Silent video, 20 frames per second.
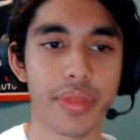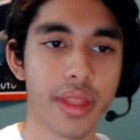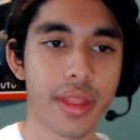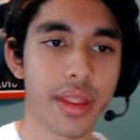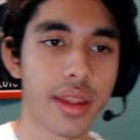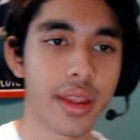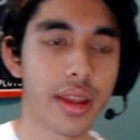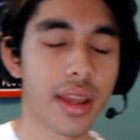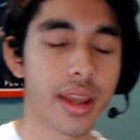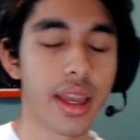
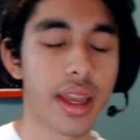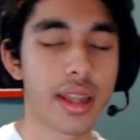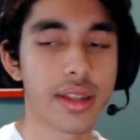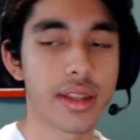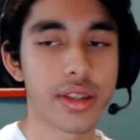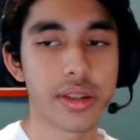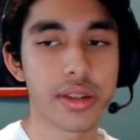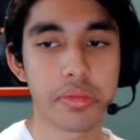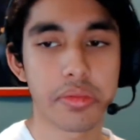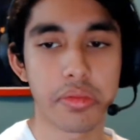And
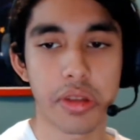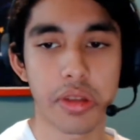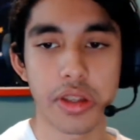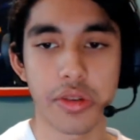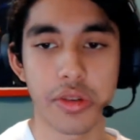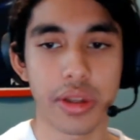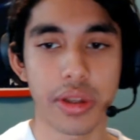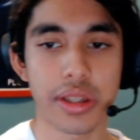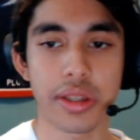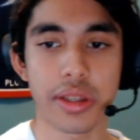it's
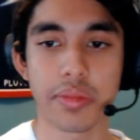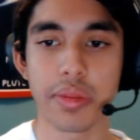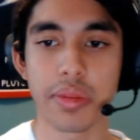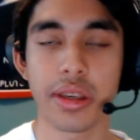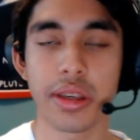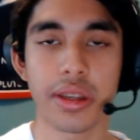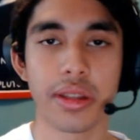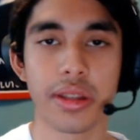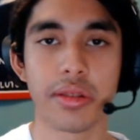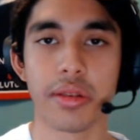great
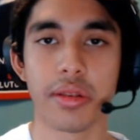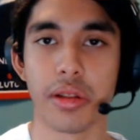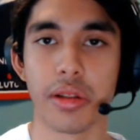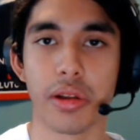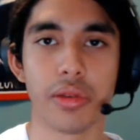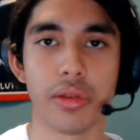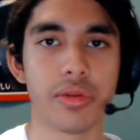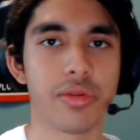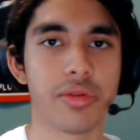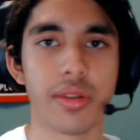speeds, it
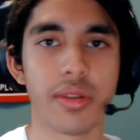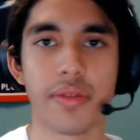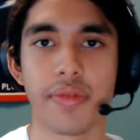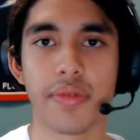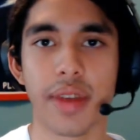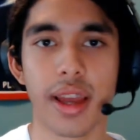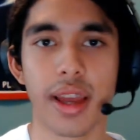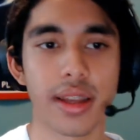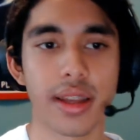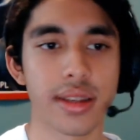loads really
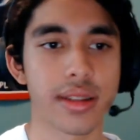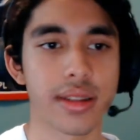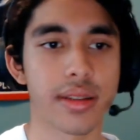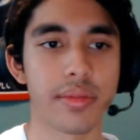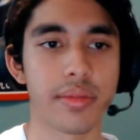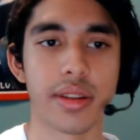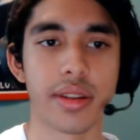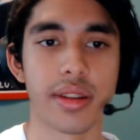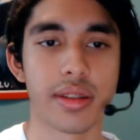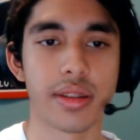fast. I mean,
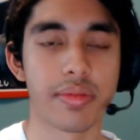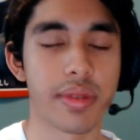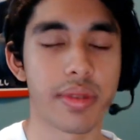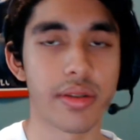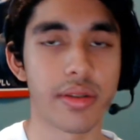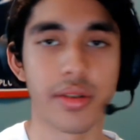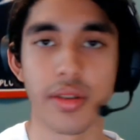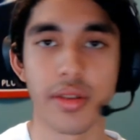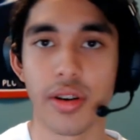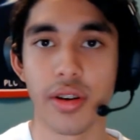it's better than a
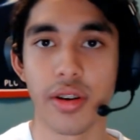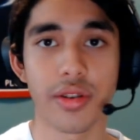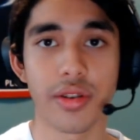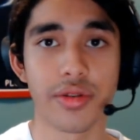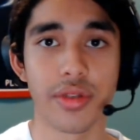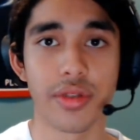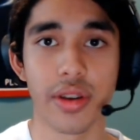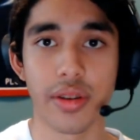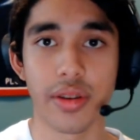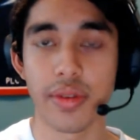hard
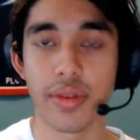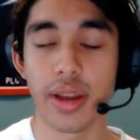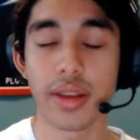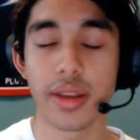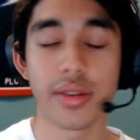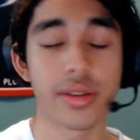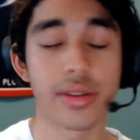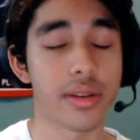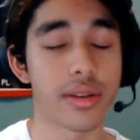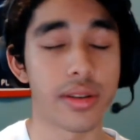drive. I used
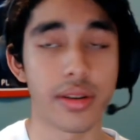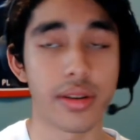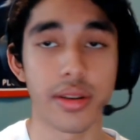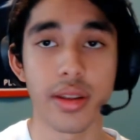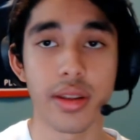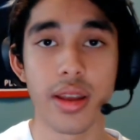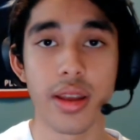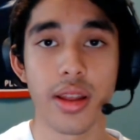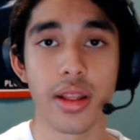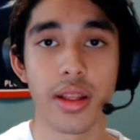to
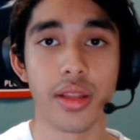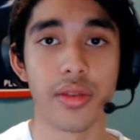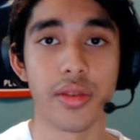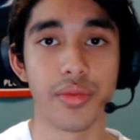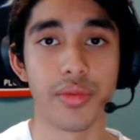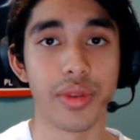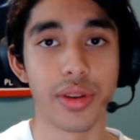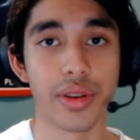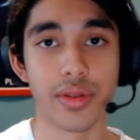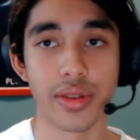load
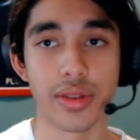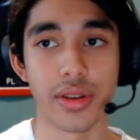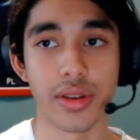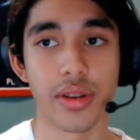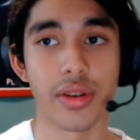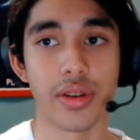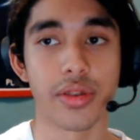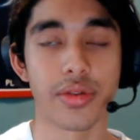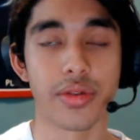Windows on the hard drive.